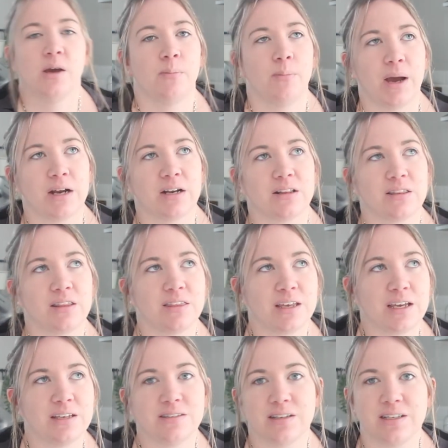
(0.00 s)
But the
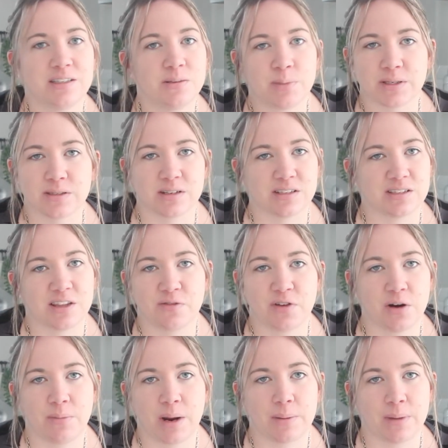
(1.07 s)
thing is, it's a business, they've
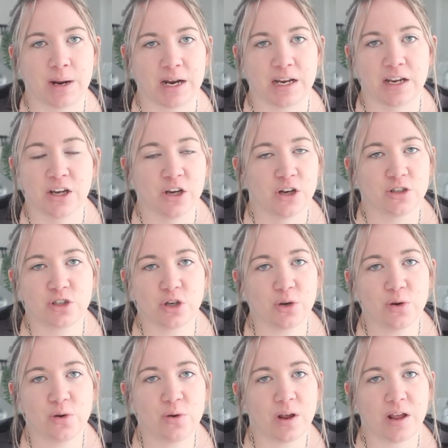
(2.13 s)
got to make money.
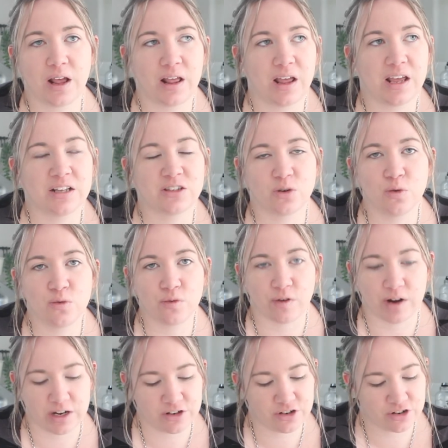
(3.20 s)
2, it's all
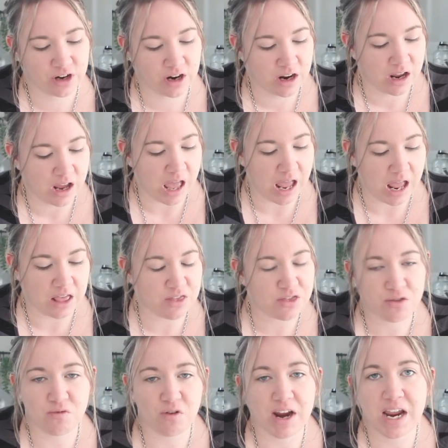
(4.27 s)
fresh.
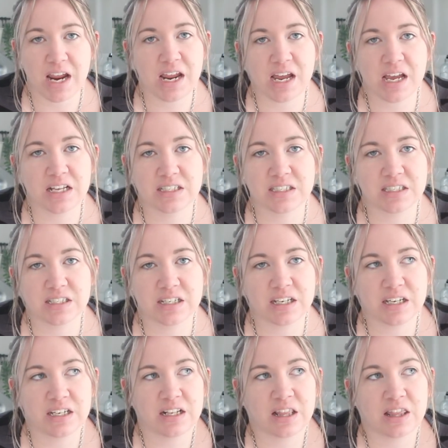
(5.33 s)
3,
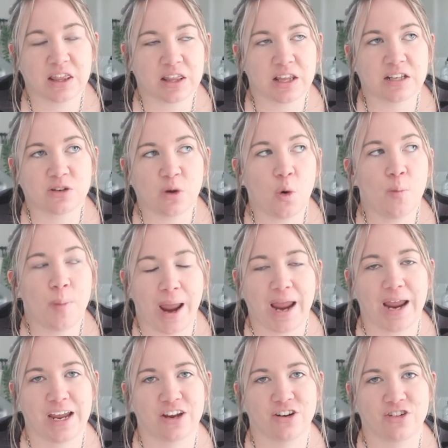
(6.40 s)
it's all
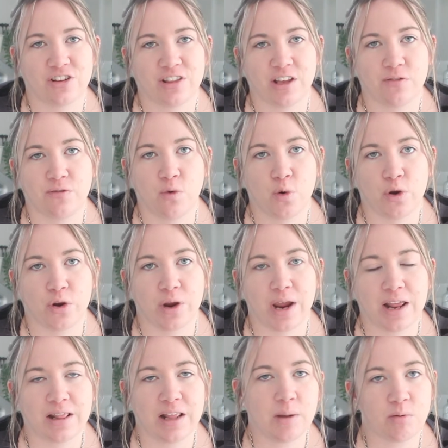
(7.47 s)
packaged in there for you,
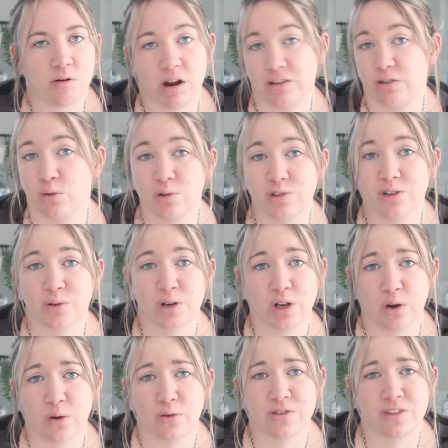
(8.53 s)
and that price also
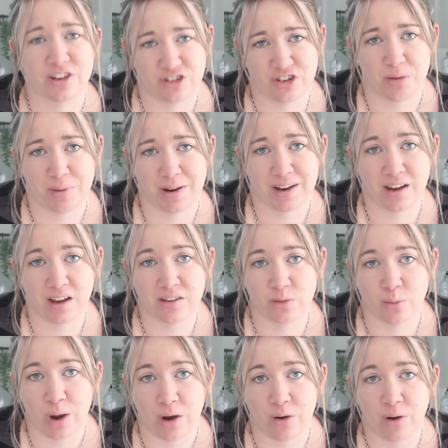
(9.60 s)
includes the shipping as
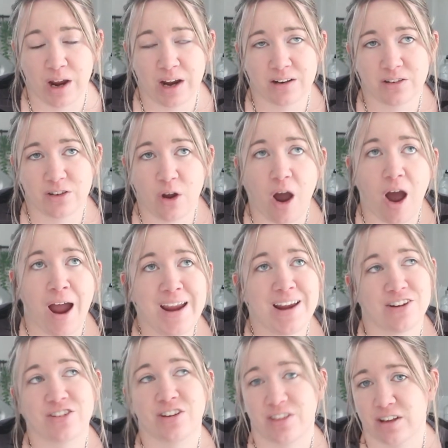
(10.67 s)
well. And so I
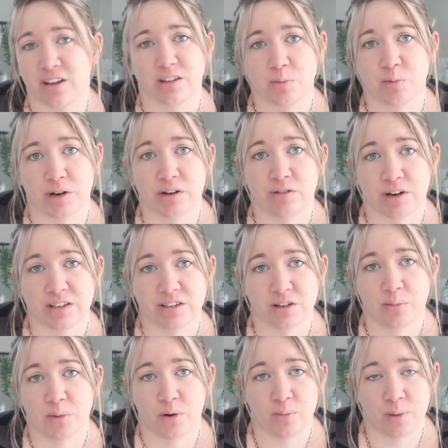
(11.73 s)
actually think it's pretty
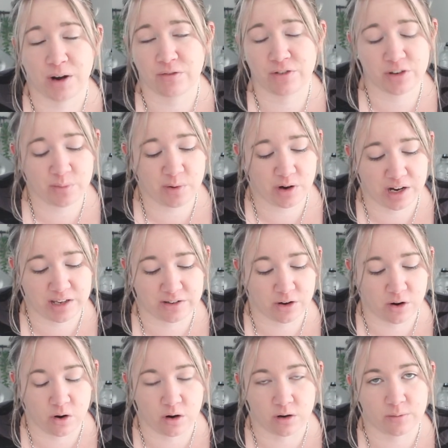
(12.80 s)
reasonable, but I've just put it as a
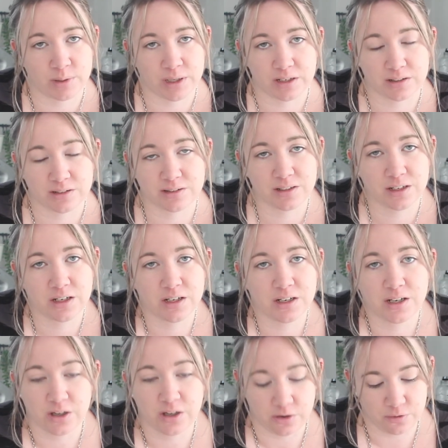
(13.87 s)
con because,
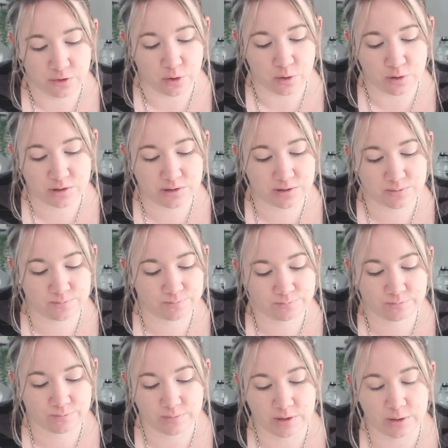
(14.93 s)
of course,
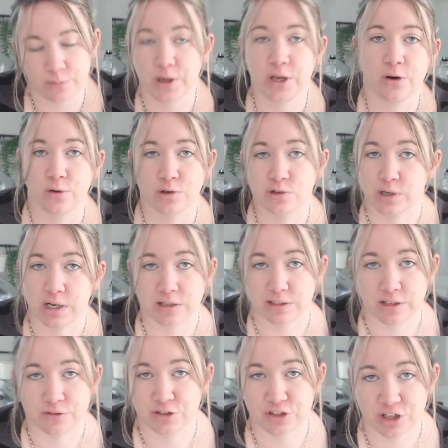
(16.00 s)
we can all do it
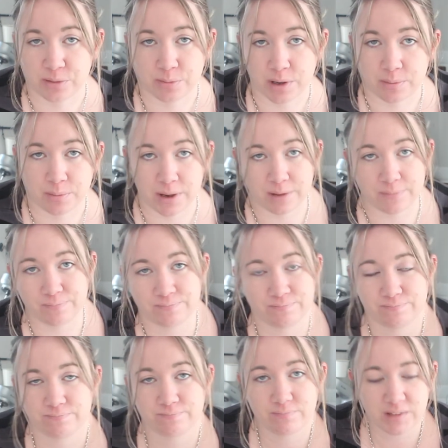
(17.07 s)
ourselves cheaper. But
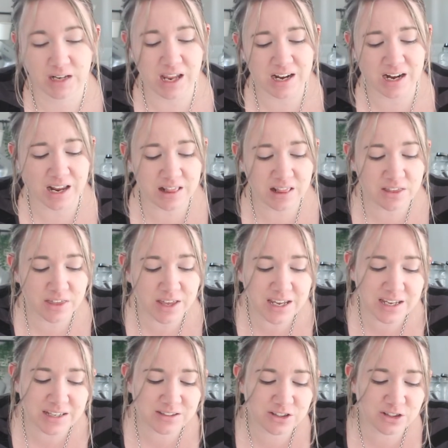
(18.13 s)
and the thing
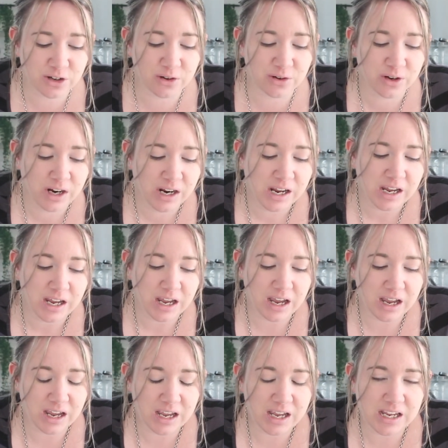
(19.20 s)
is too,
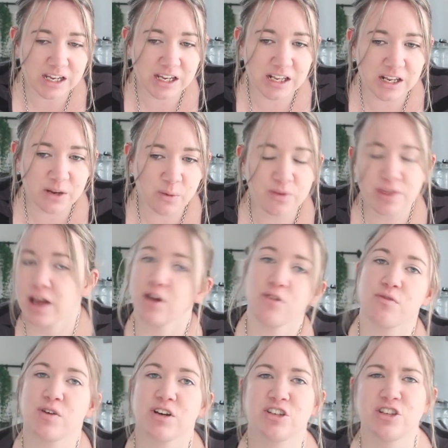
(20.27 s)
with
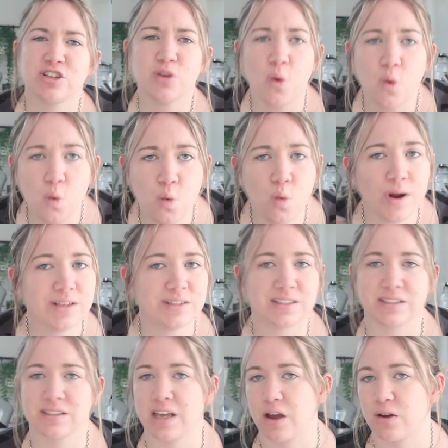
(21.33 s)
HelloFresh, there's always
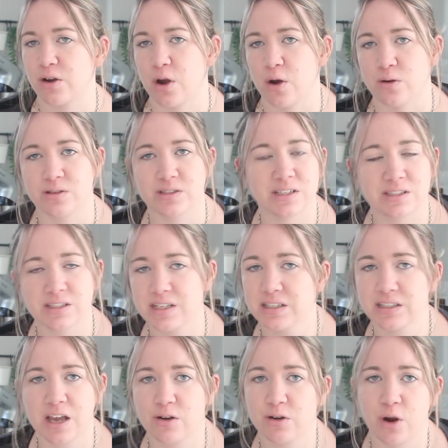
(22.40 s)
discount codes. There's a
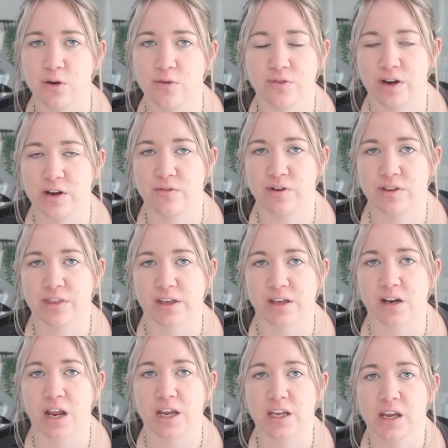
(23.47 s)
discount code for
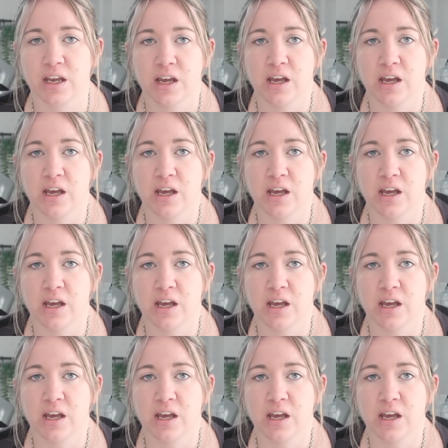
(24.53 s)
everything. Like,